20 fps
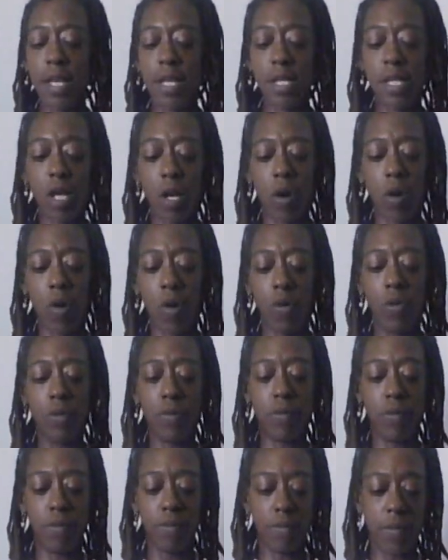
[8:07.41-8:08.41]
So
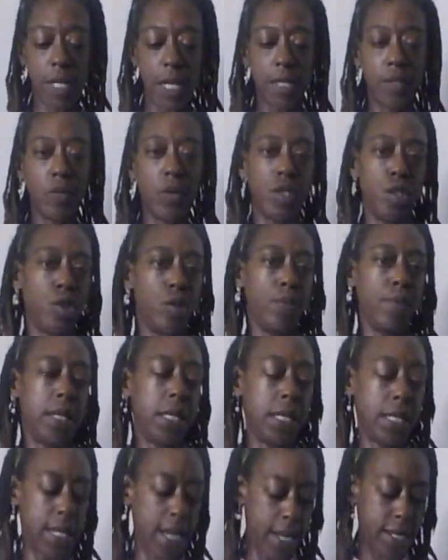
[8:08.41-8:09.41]
that's what you're
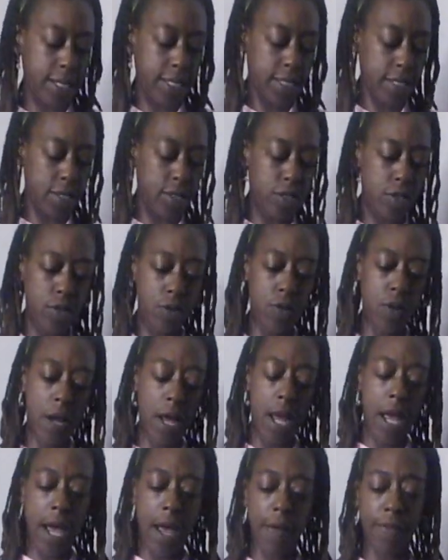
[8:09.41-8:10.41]
being guided to do.
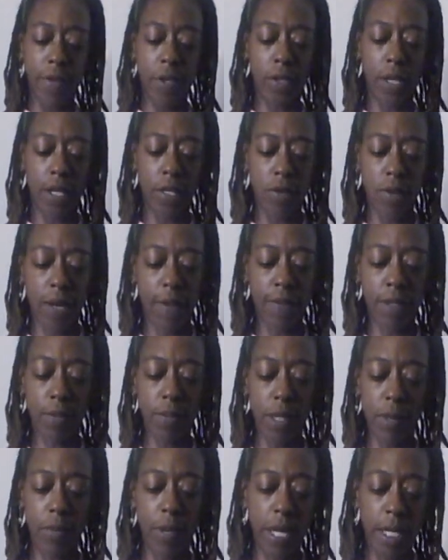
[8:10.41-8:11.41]
I feel like you have to
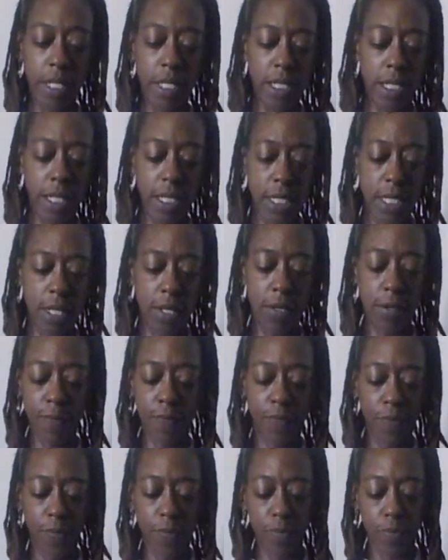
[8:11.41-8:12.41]
be patient here.
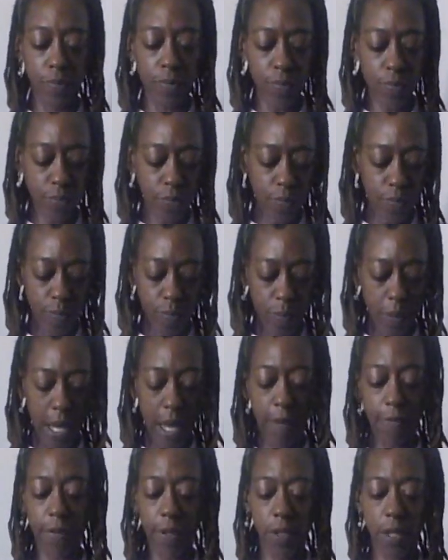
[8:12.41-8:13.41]

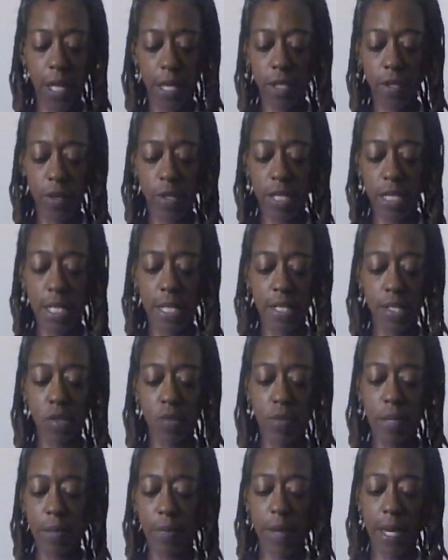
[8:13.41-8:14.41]
I feel like you're needing to
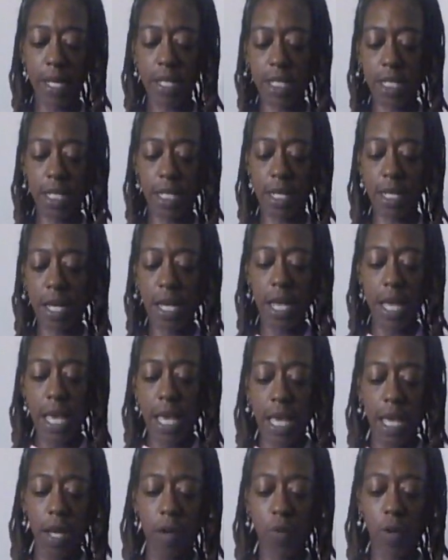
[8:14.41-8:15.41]
be patient.
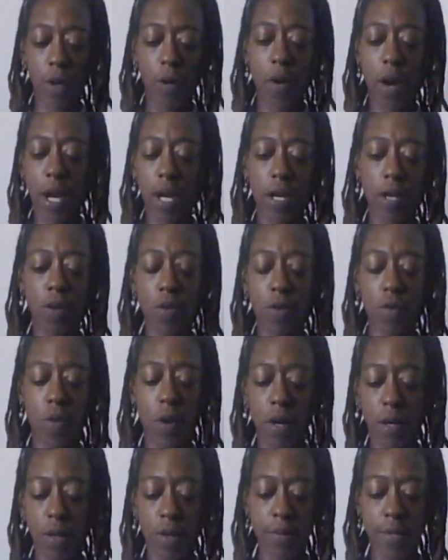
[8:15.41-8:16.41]
It requires you
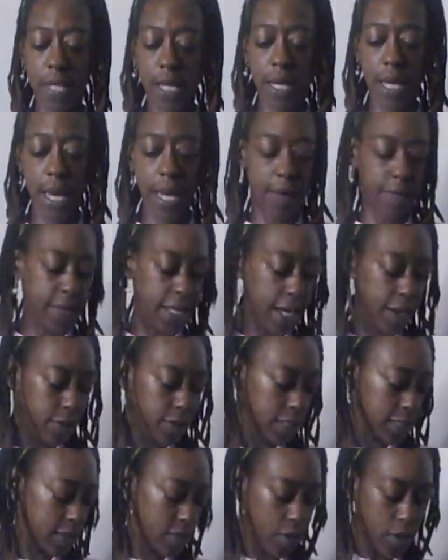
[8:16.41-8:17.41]
um, to have
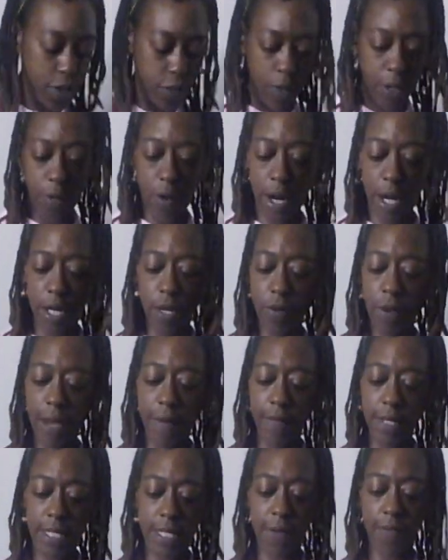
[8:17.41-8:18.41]
that. It's going to require you
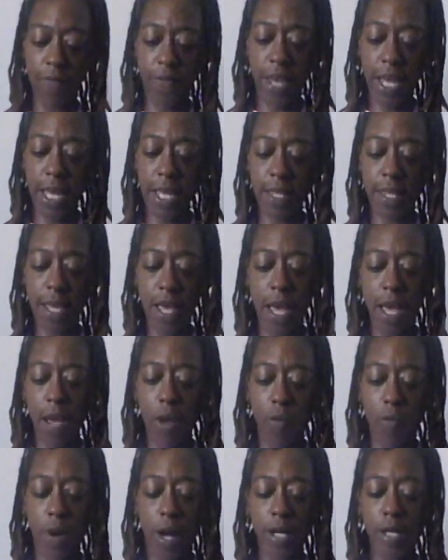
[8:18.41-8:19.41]
having some faith
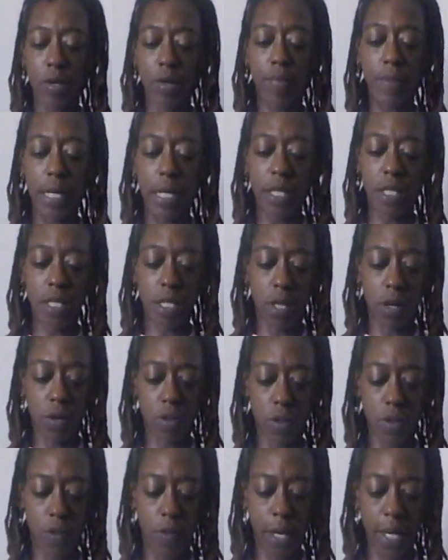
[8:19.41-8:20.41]
while you're being
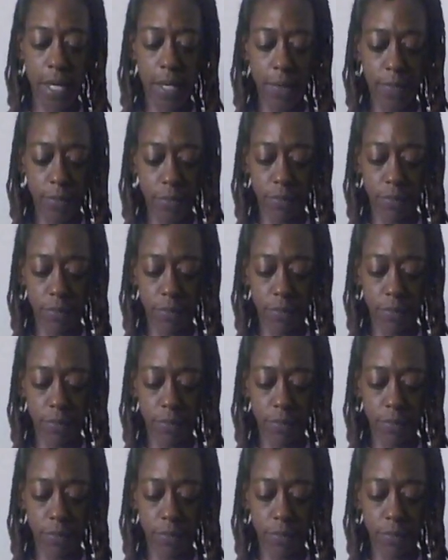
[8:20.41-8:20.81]
shown the way.